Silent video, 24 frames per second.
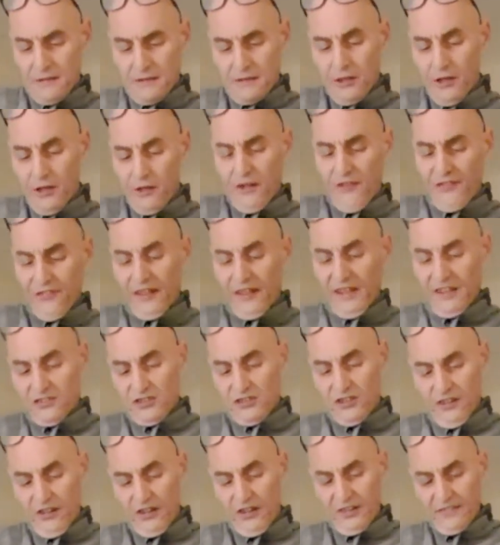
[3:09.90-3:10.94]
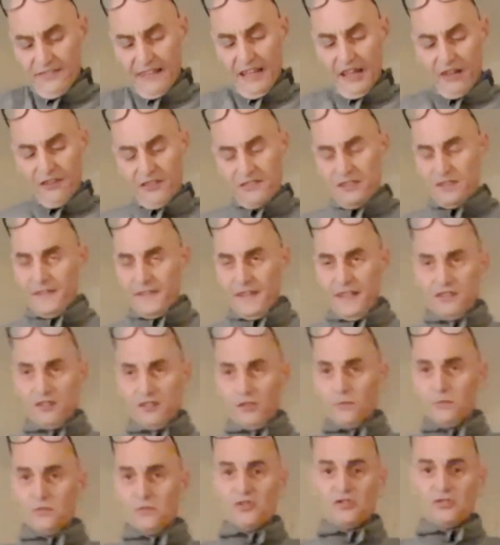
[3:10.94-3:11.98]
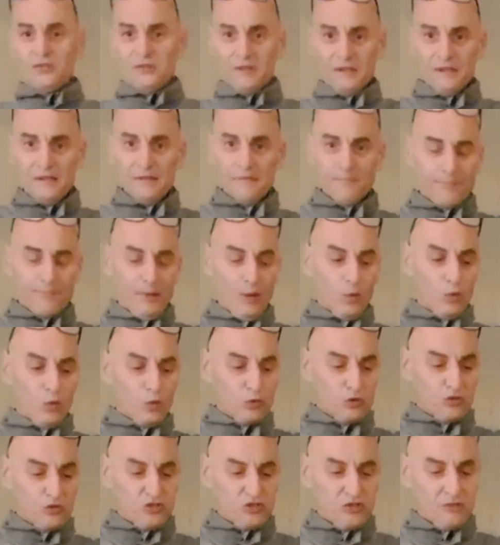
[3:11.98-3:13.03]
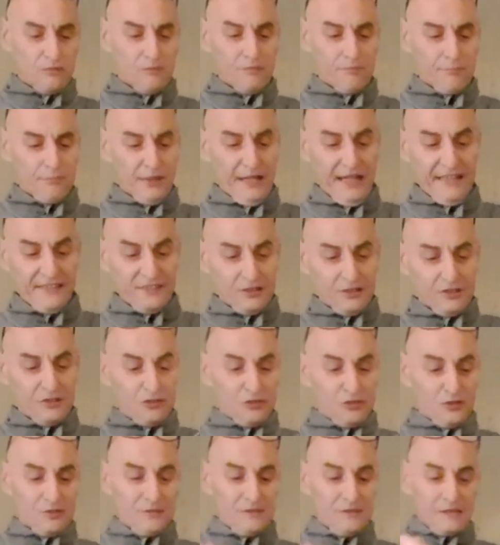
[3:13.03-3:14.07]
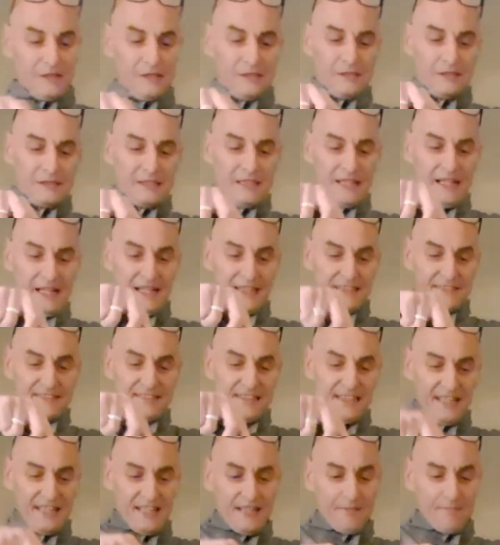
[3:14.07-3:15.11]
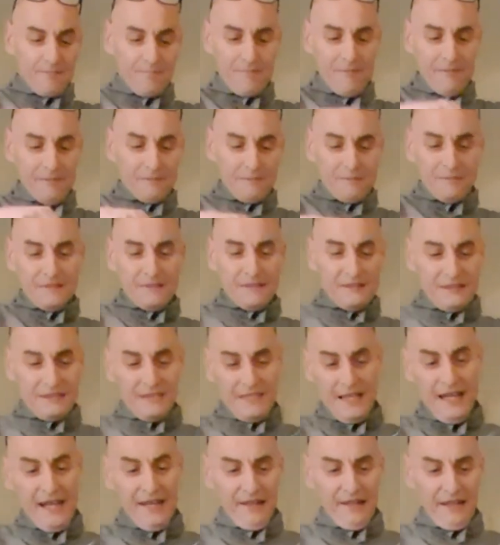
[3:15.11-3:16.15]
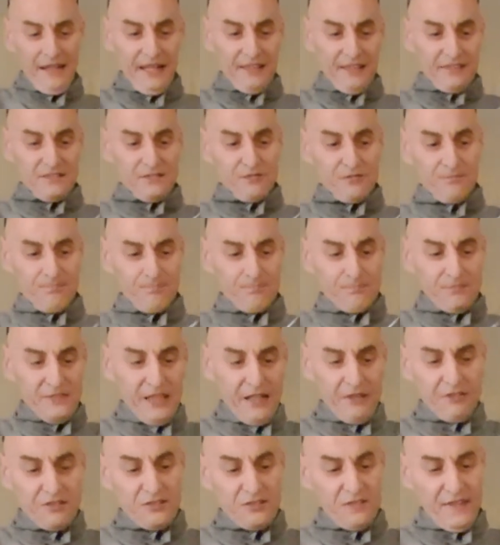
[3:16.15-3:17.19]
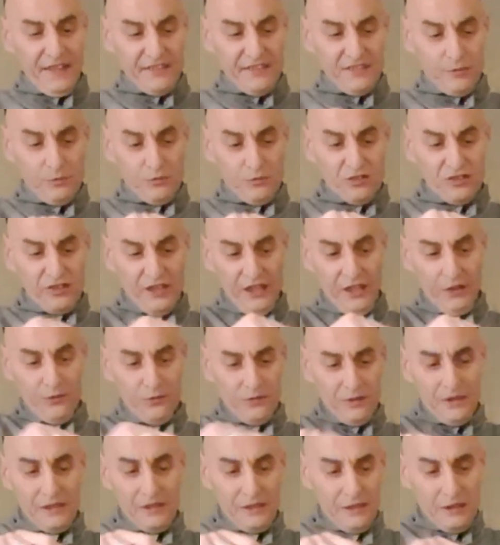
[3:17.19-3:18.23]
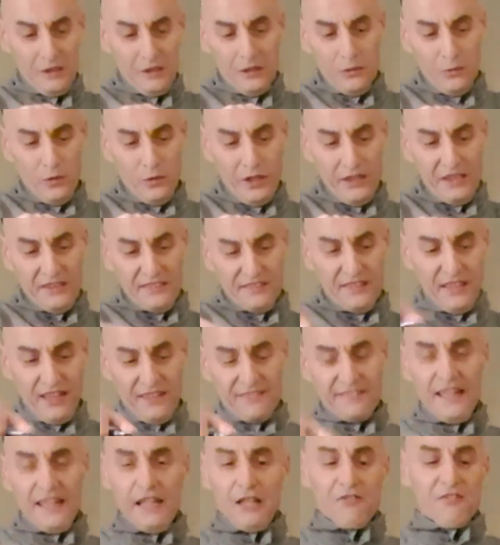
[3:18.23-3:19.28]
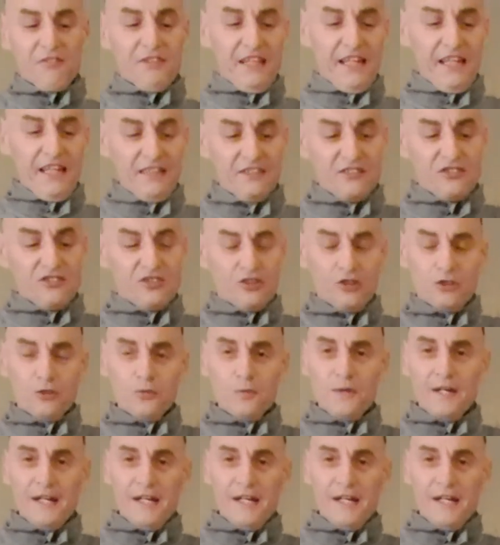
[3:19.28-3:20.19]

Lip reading: other things other than decorative items, bowls, platters, and yeah, and decorative items. So we're going to start delving into